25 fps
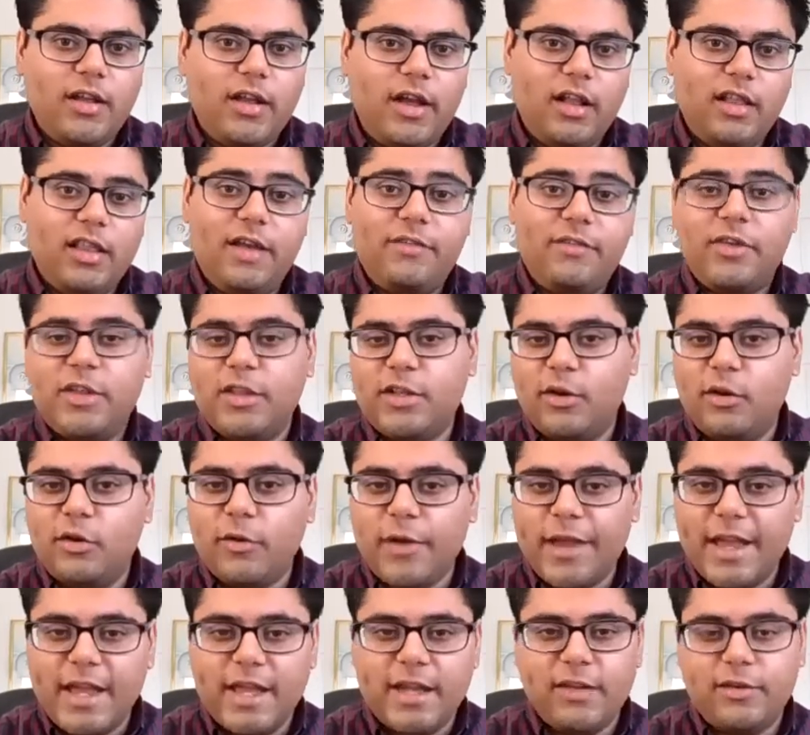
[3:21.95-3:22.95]
11th
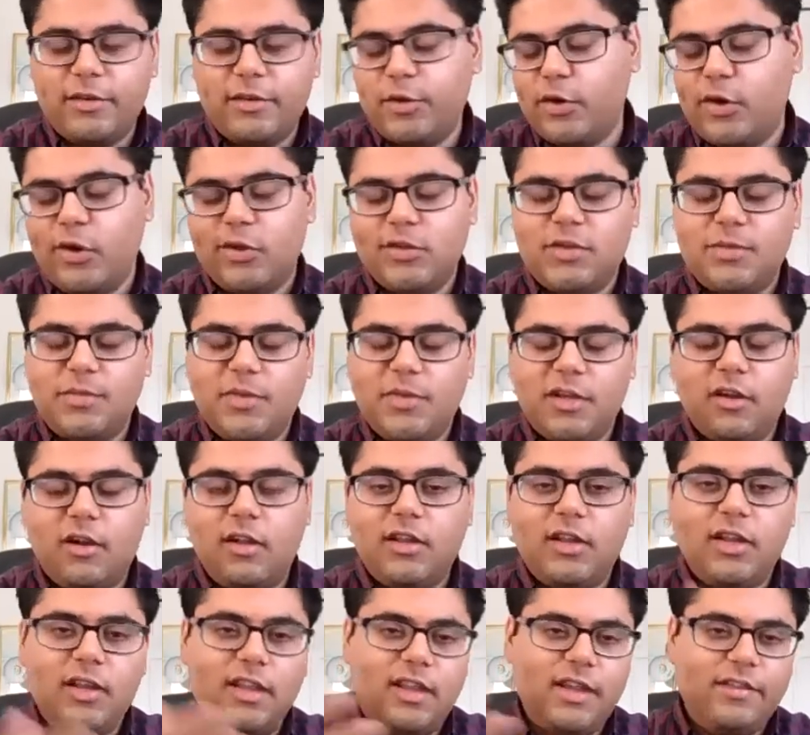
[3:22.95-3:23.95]
grade could also be
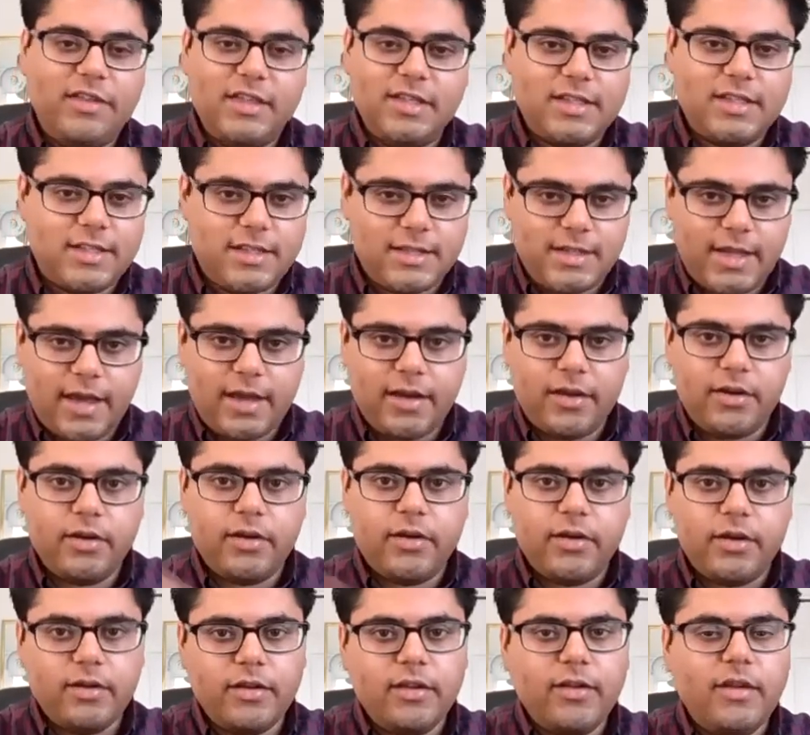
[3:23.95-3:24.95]
called 11th
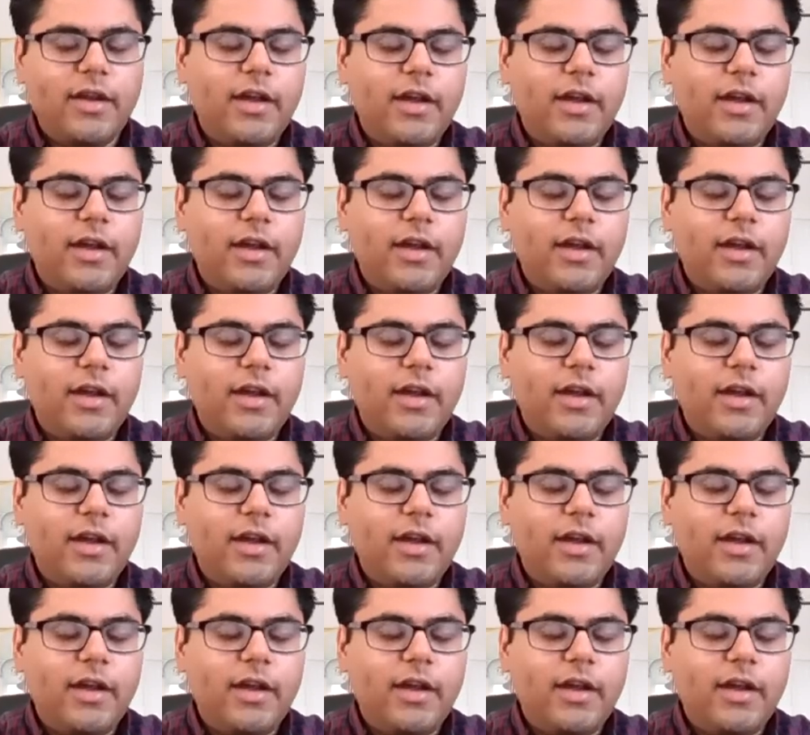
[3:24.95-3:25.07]
standard,